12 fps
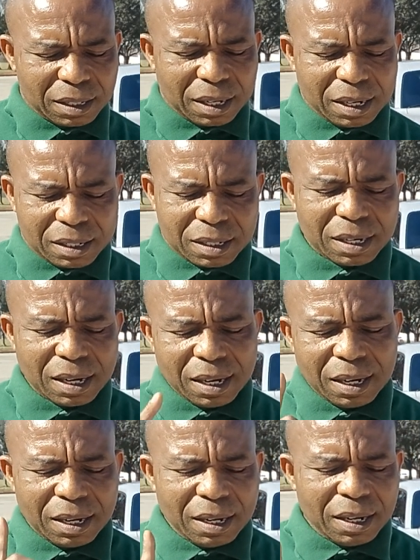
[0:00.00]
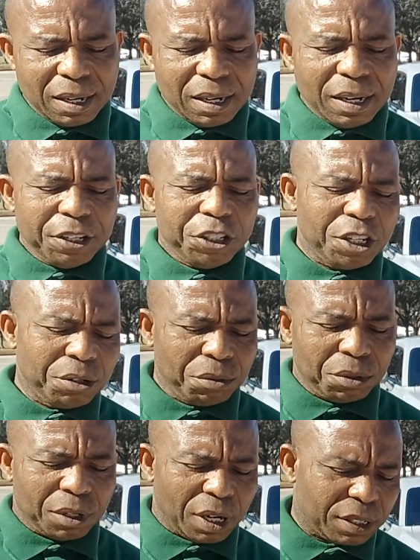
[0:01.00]
this engine
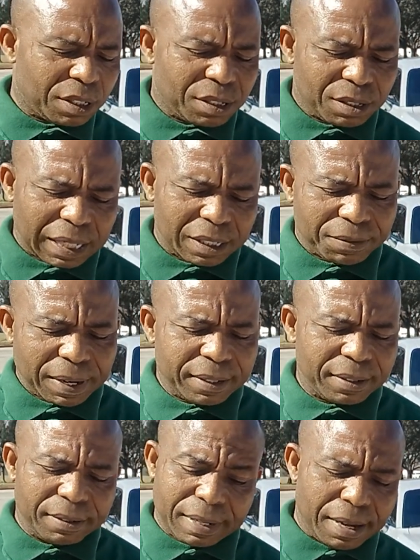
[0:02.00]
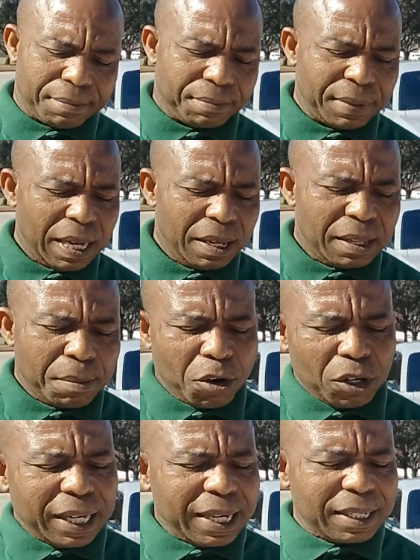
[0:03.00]
will not satisfy them. The
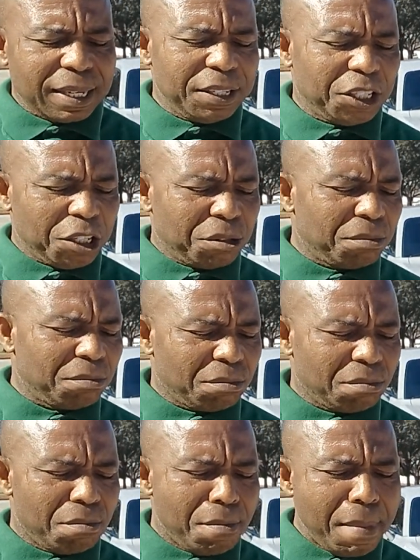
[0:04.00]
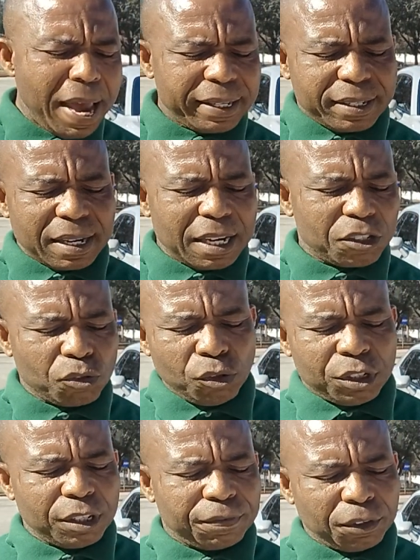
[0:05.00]
model's engine mates
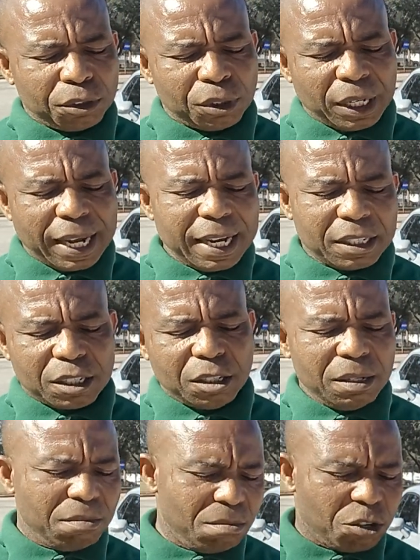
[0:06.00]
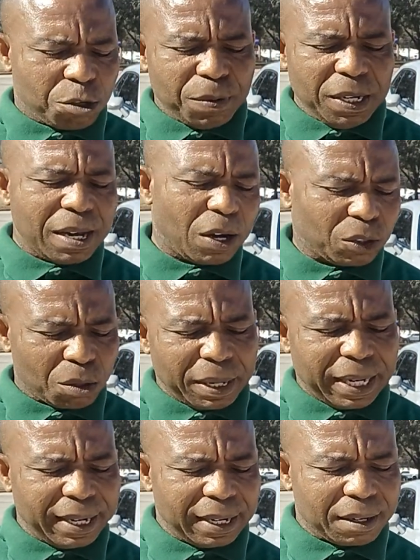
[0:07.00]
exclusively to the 8-speed
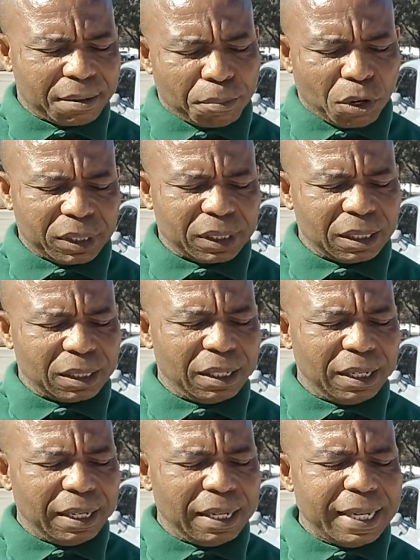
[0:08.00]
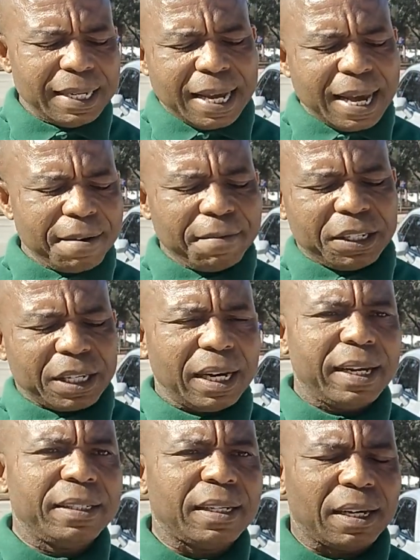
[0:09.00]
automatic, but in the heavy
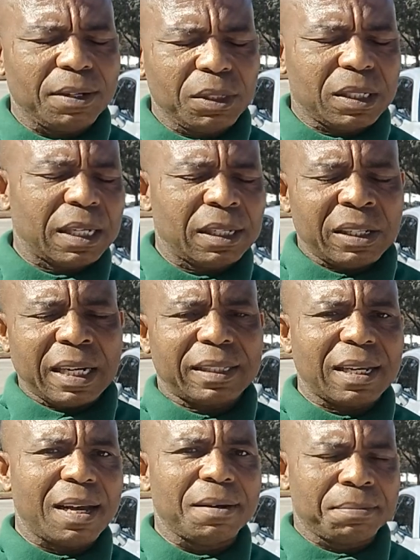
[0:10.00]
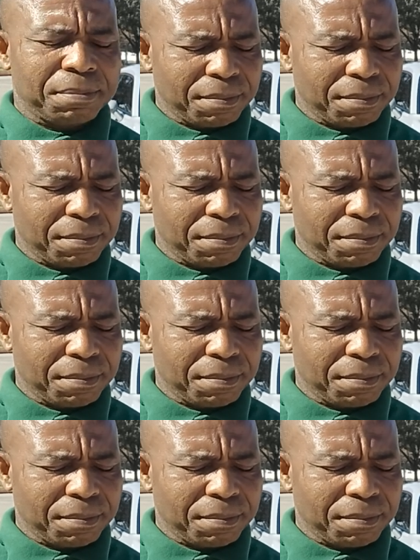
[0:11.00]
Challenger, which is another type,